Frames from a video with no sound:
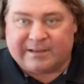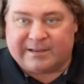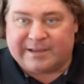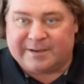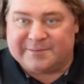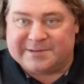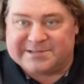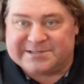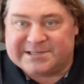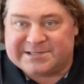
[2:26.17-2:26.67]

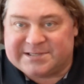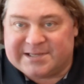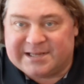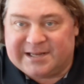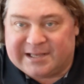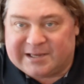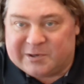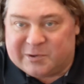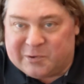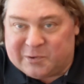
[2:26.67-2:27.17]
I mean, does that
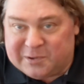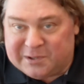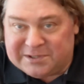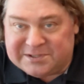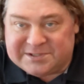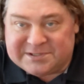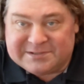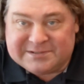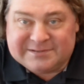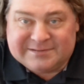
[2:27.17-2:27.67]
sound like a
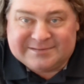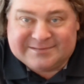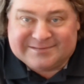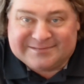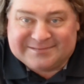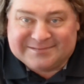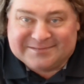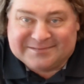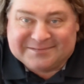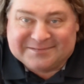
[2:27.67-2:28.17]
horse?
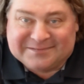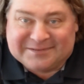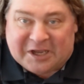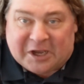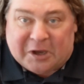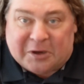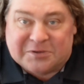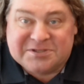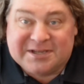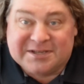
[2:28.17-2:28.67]

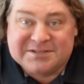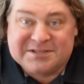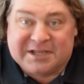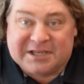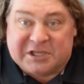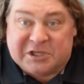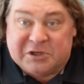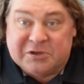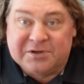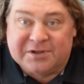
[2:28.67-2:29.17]
No, it sounds
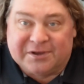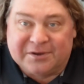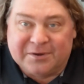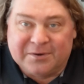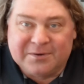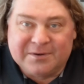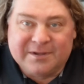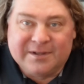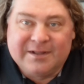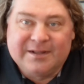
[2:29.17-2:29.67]
like you
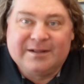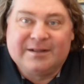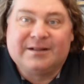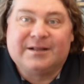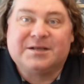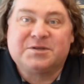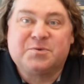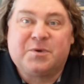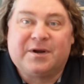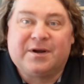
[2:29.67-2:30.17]
do.
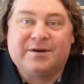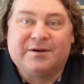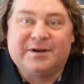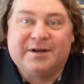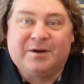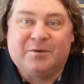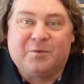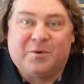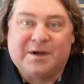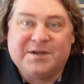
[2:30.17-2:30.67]
That's why you're on
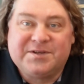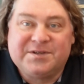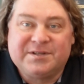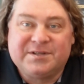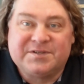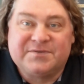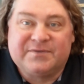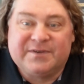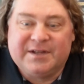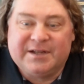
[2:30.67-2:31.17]
here watching
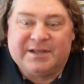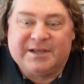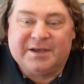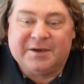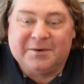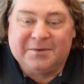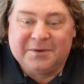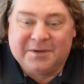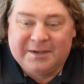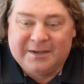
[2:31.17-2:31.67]
this
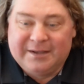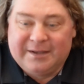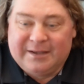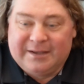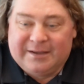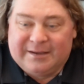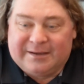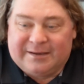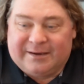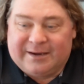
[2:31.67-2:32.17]
video.
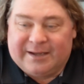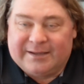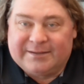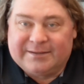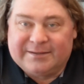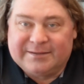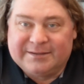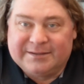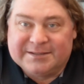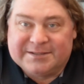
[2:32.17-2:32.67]
All right,
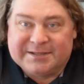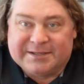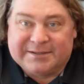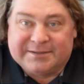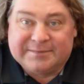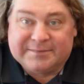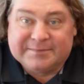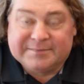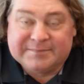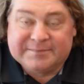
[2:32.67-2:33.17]
listen.